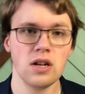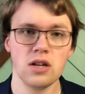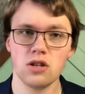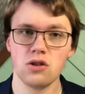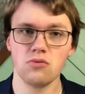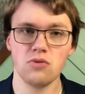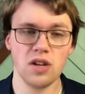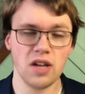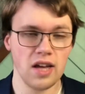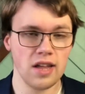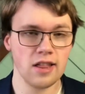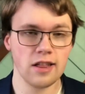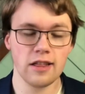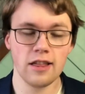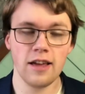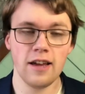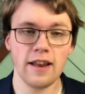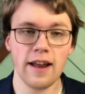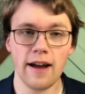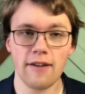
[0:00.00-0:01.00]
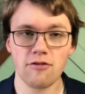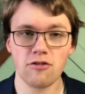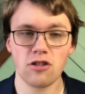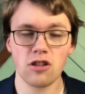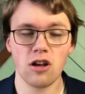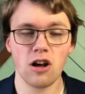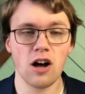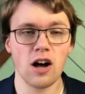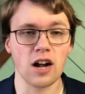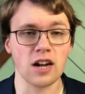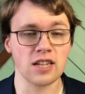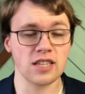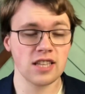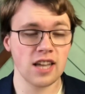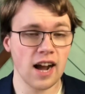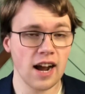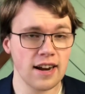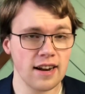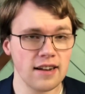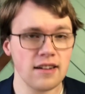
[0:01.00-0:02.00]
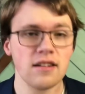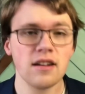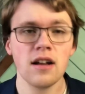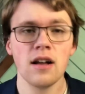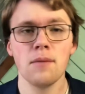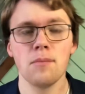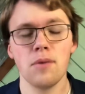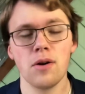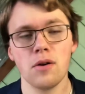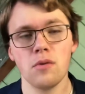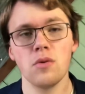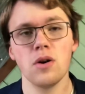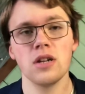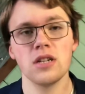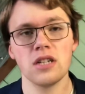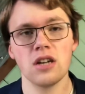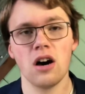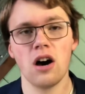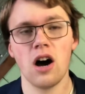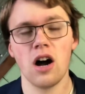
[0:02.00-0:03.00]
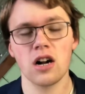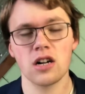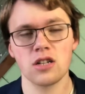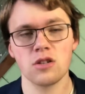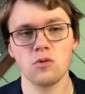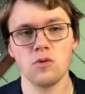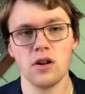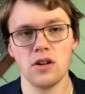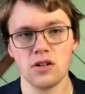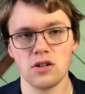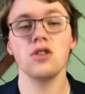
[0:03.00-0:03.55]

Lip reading: to regain the lead after the Hawks tied it, but it was a Hawks win.